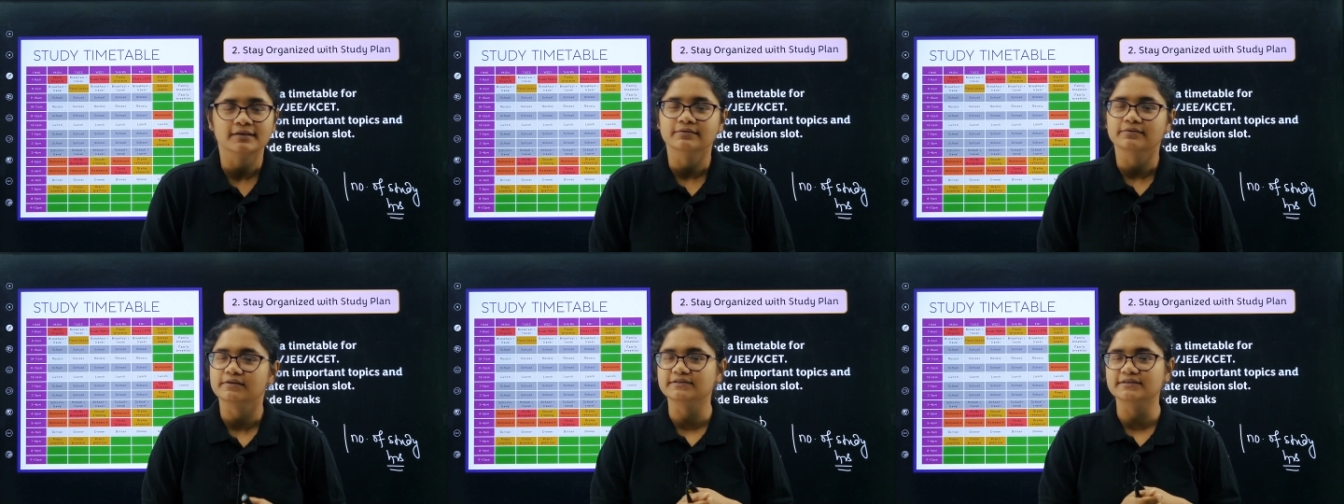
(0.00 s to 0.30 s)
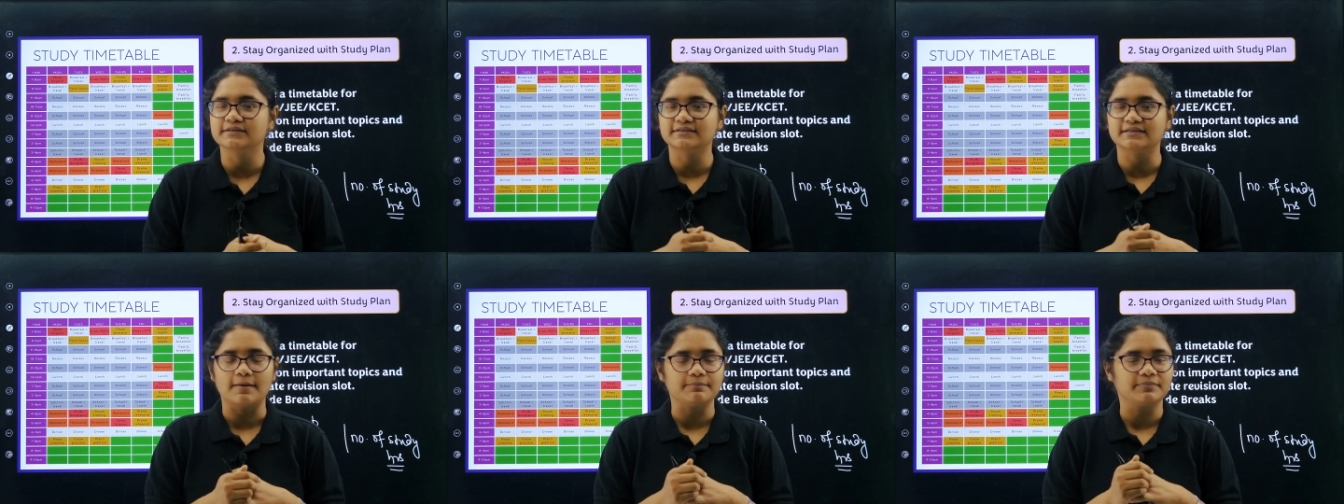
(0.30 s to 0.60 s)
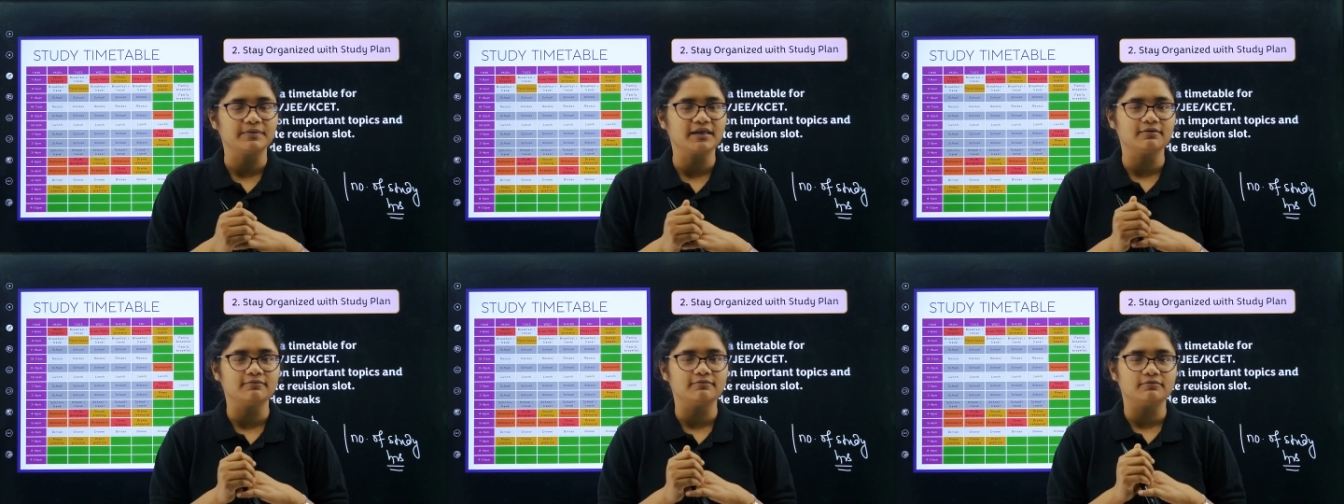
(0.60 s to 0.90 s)
This is
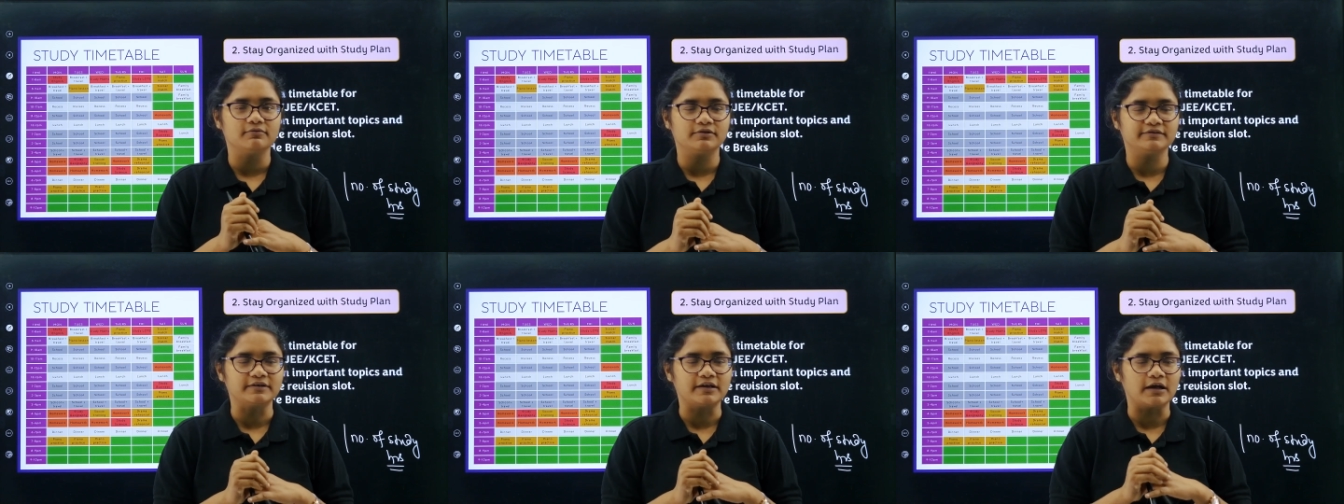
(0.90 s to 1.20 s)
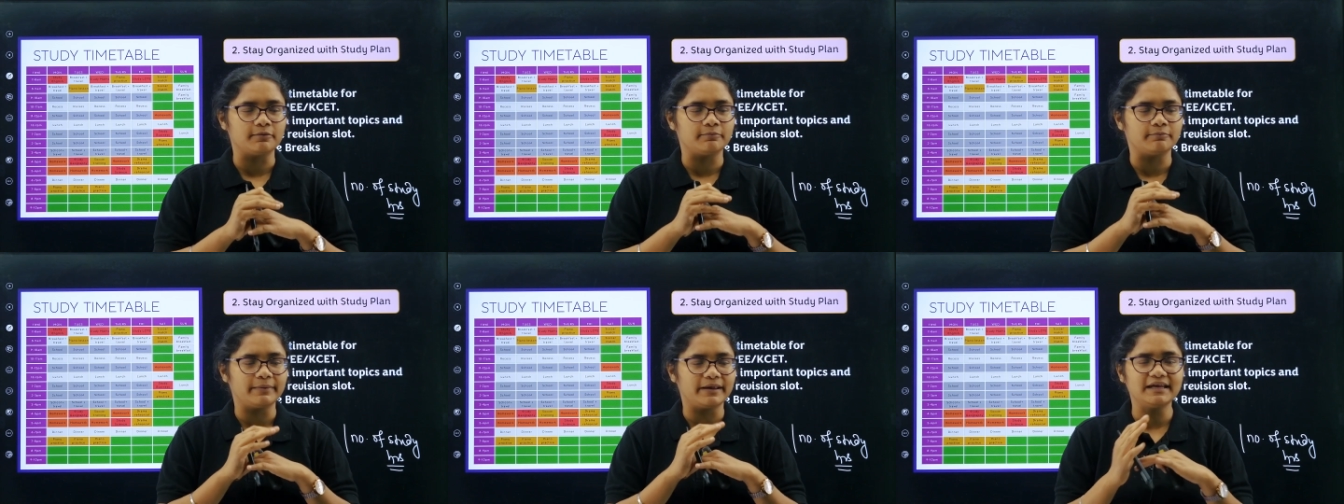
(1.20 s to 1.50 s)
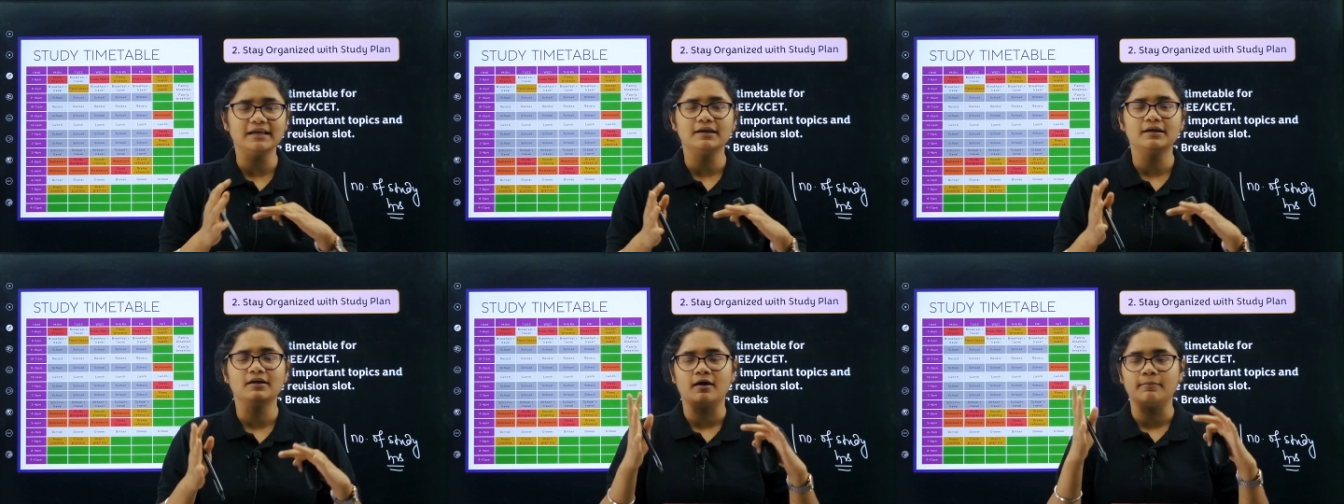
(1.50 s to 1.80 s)
something,
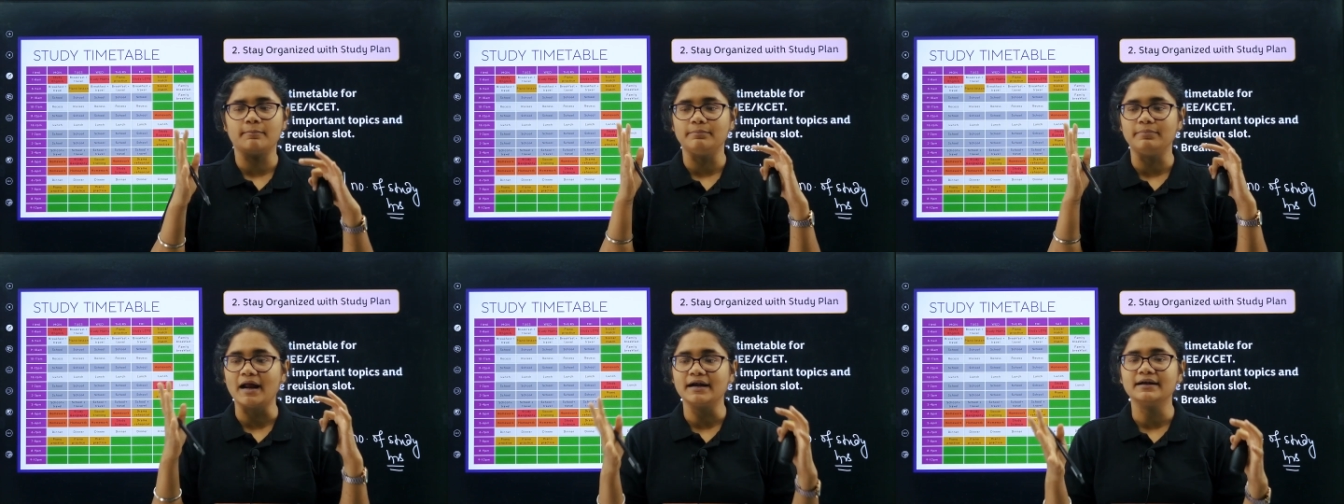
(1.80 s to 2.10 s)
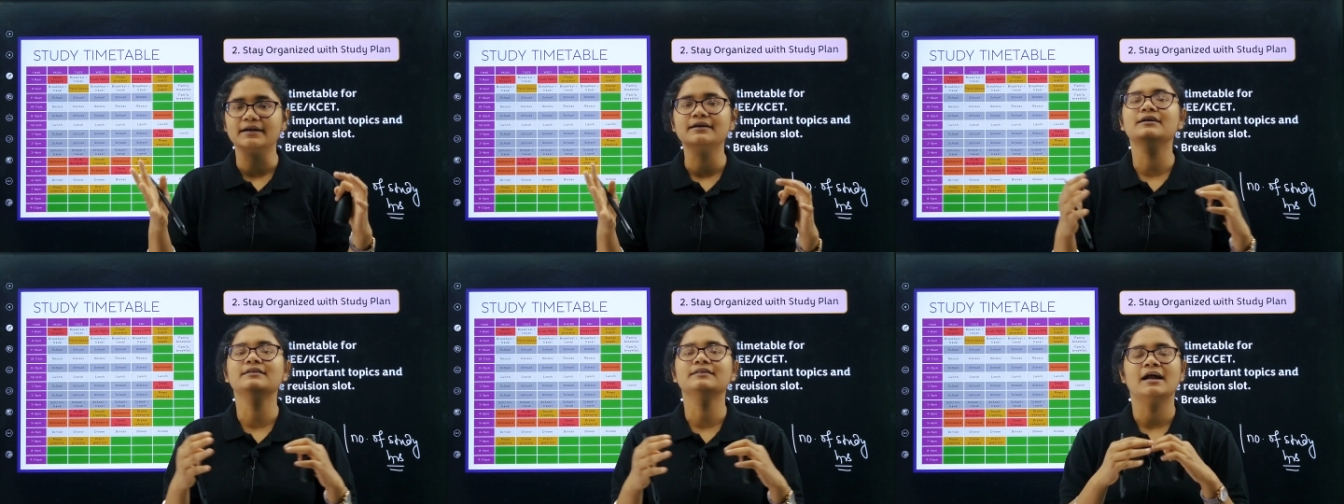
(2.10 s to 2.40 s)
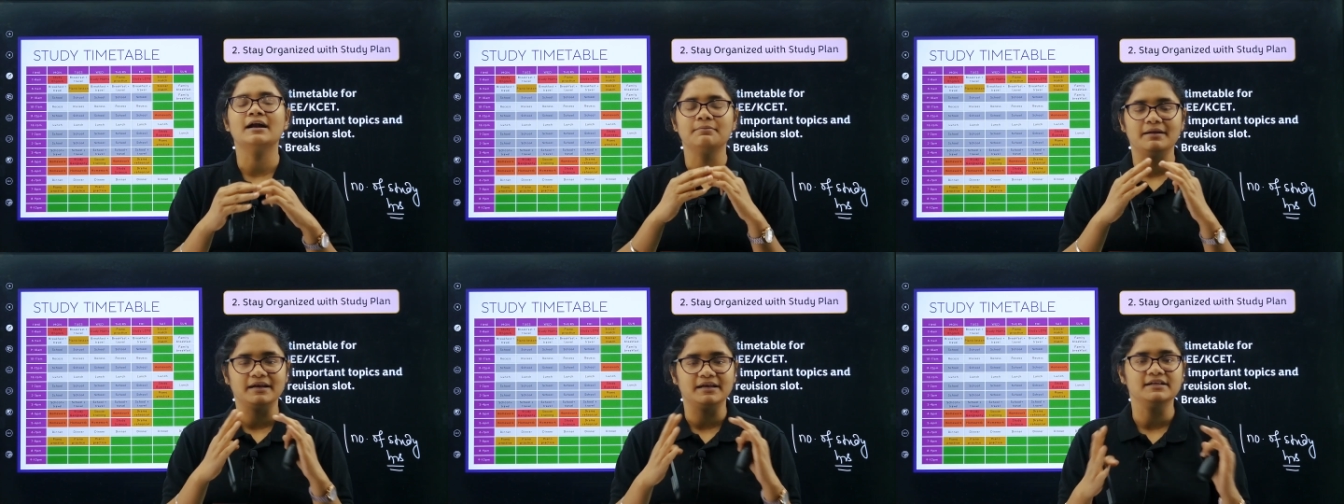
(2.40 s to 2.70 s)
a blunder
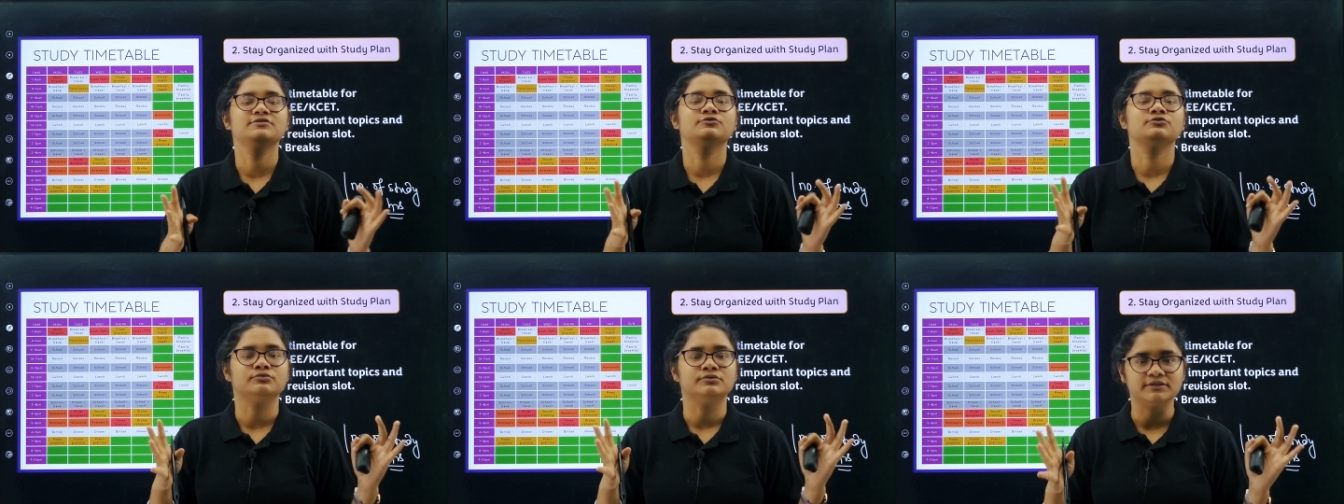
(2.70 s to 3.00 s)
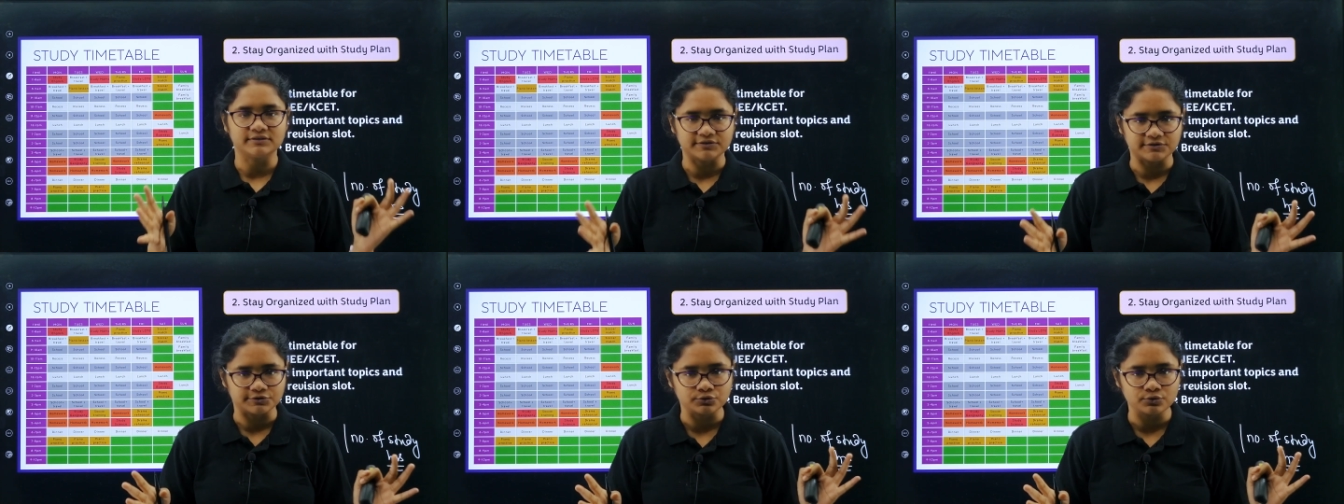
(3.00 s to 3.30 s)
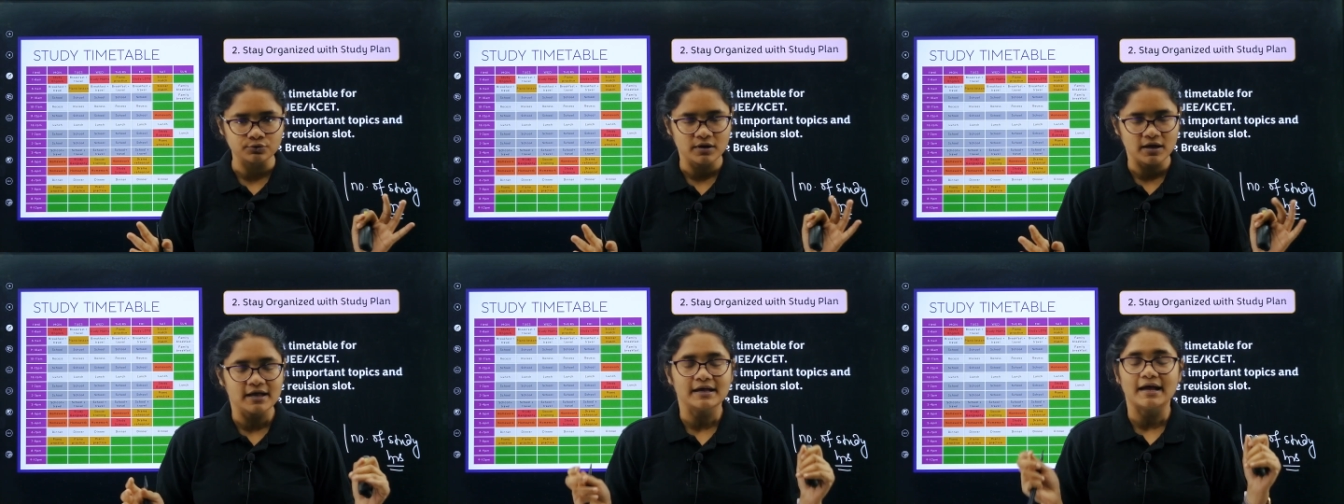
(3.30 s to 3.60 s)
that many students
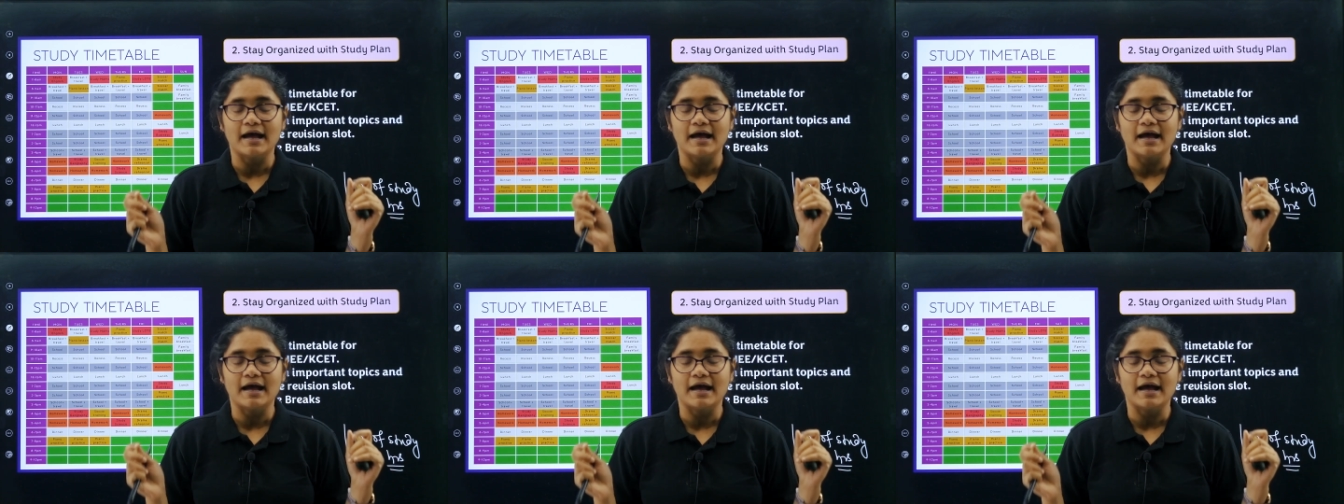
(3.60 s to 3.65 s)
do.